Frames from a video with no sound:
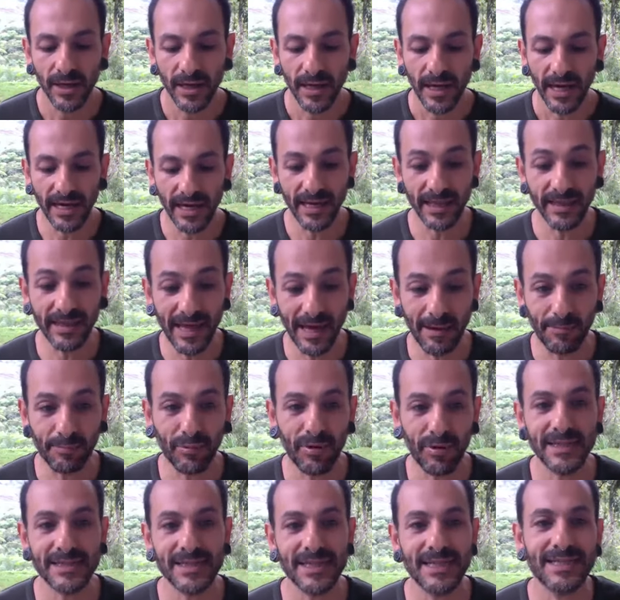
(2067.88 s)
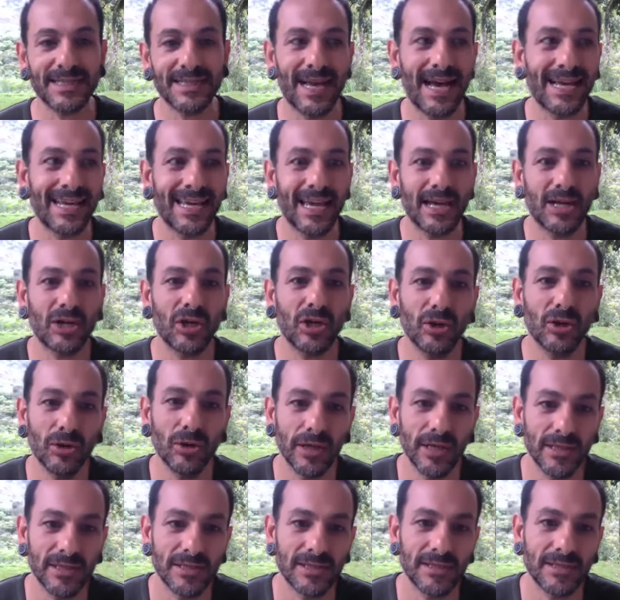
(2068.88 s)
And in that presence, I get
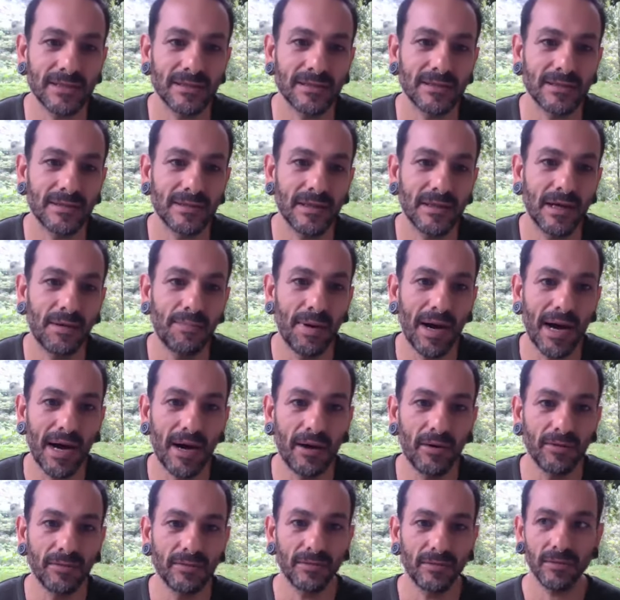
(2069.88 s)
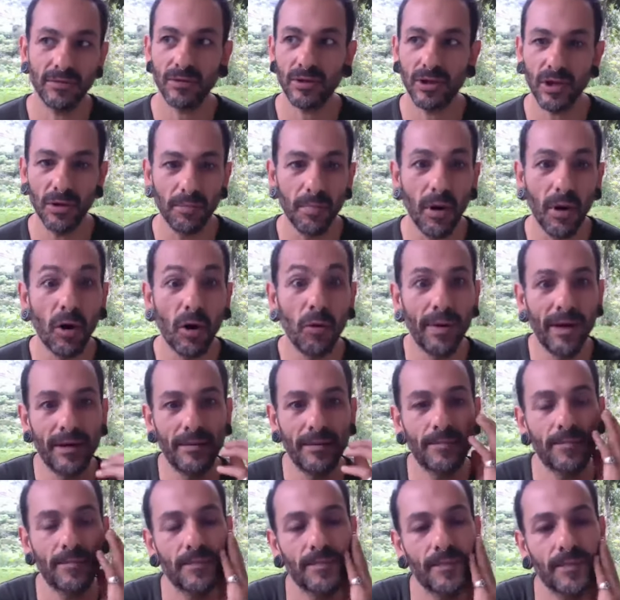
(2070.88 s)
curious about the moment
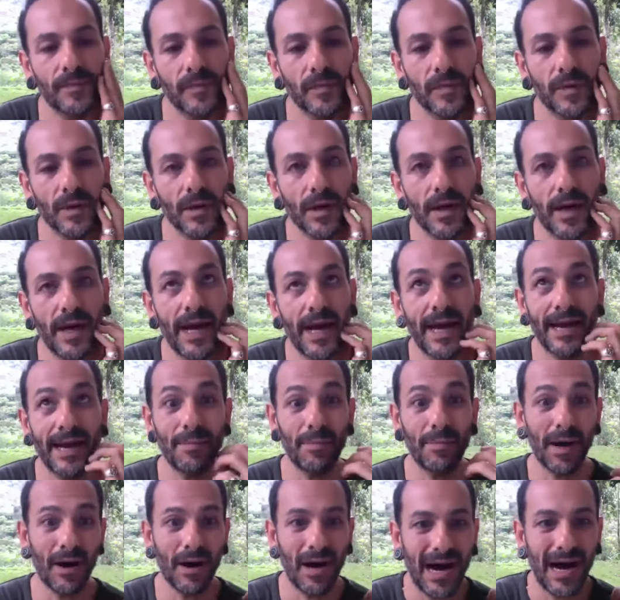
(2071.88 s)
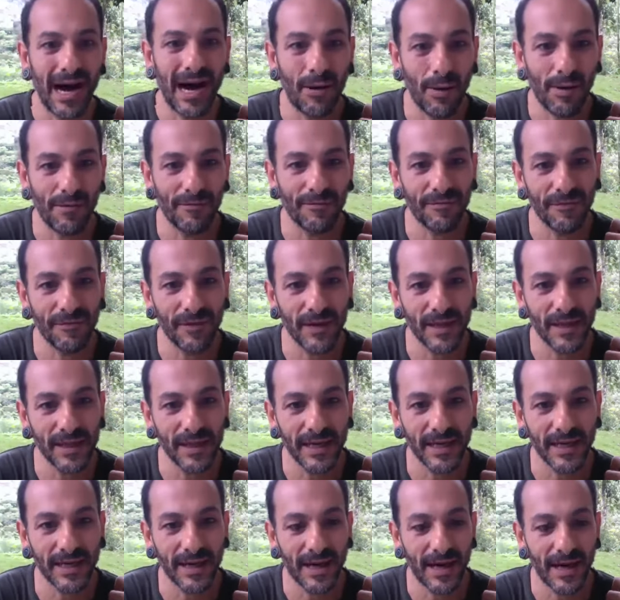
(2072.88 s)
and about how I'm
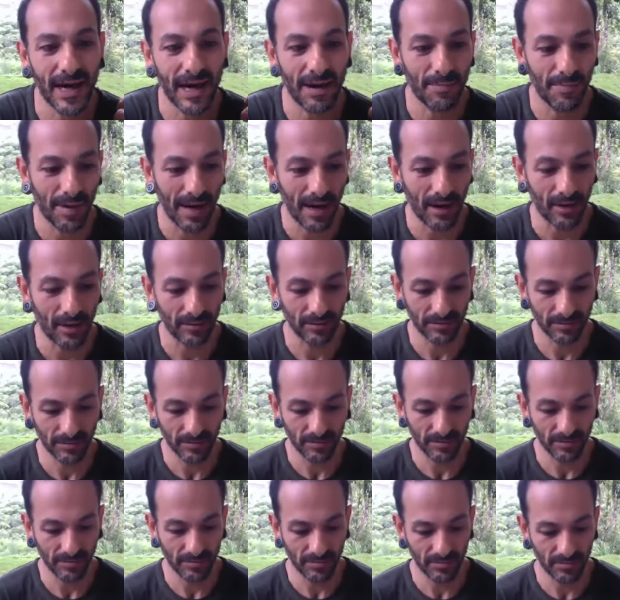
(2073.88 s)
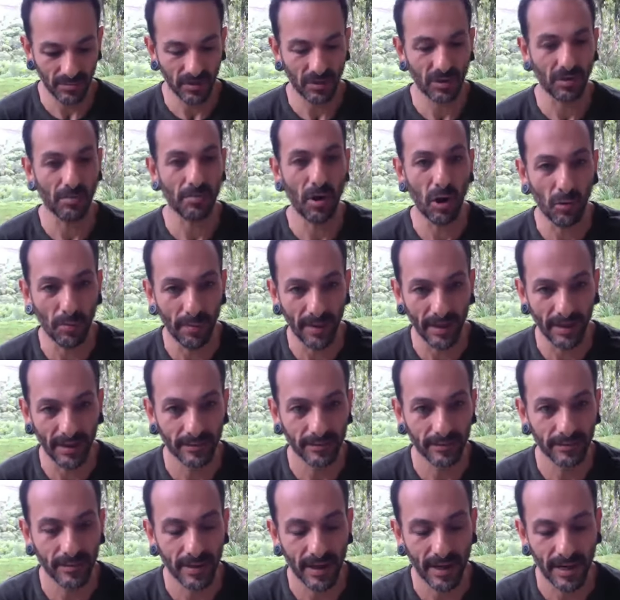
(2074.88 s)
feeling about the moment
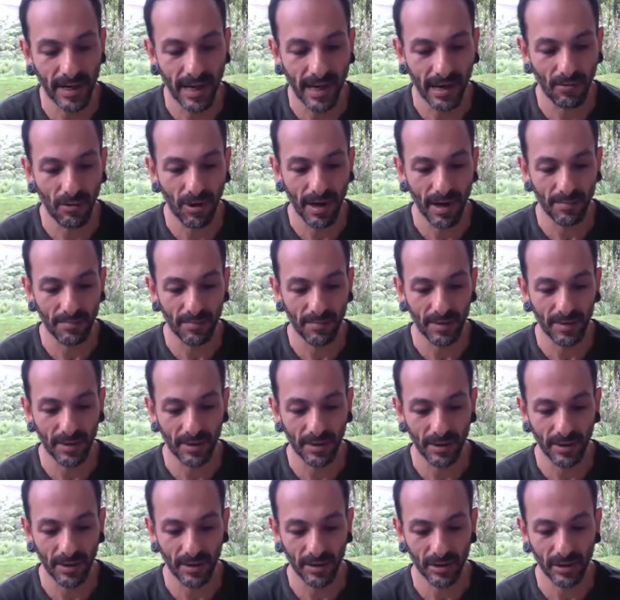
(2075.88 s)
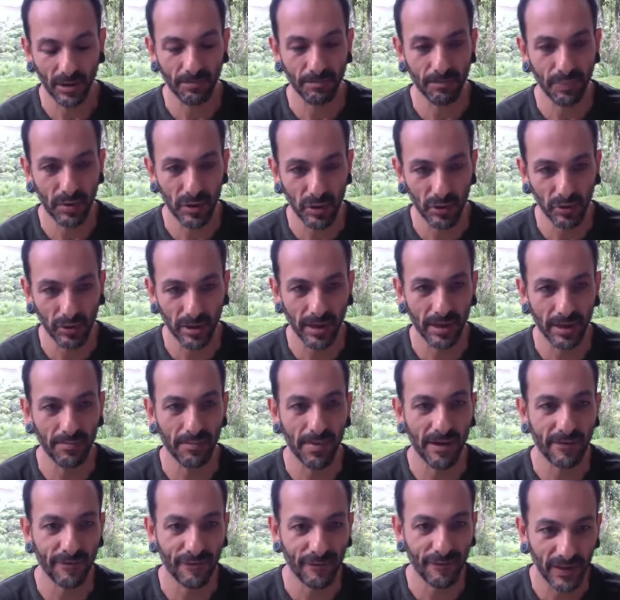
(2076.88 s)
and how I'm computing
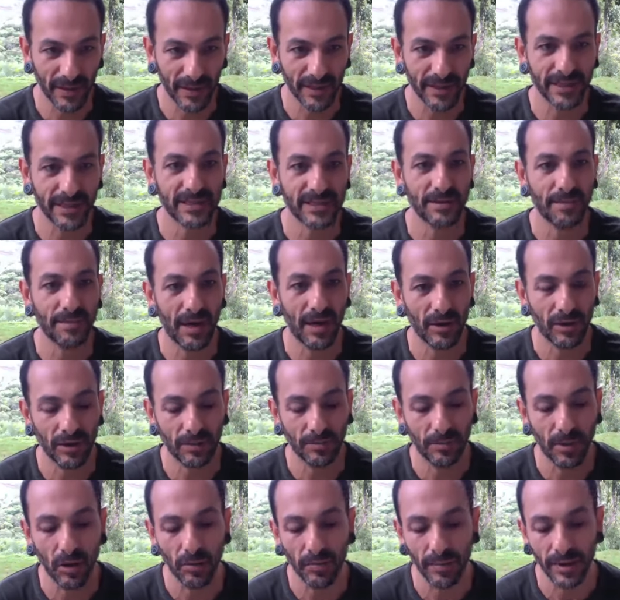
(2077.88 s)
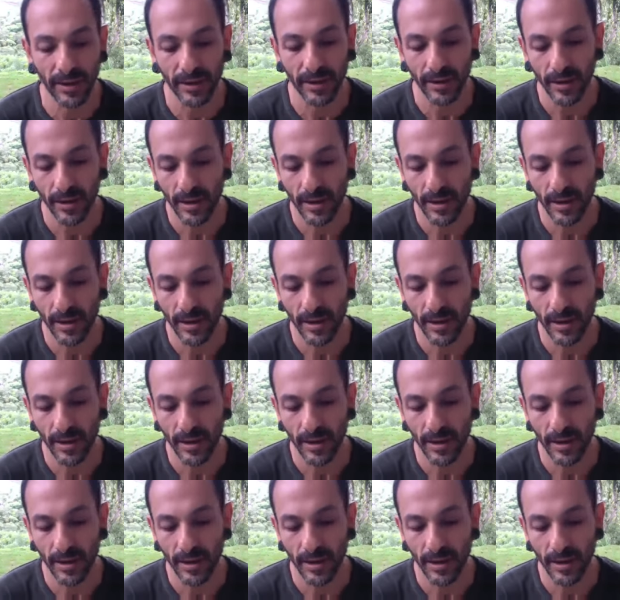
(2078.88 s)
my feelings about the moment.